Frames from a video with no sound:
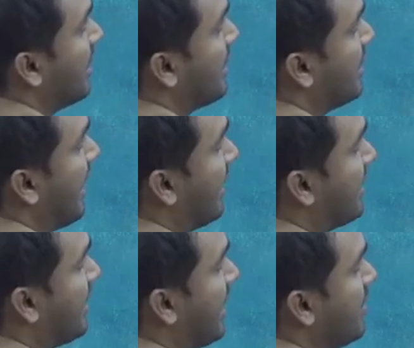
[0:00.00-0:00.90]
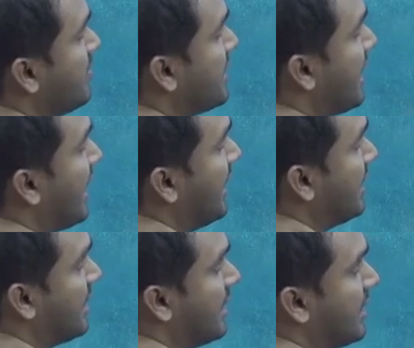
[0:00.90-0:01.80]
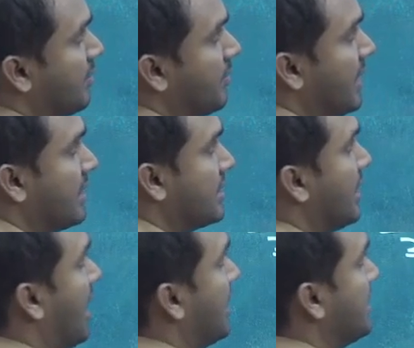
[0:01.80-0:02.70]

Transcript: that times 8 makes a large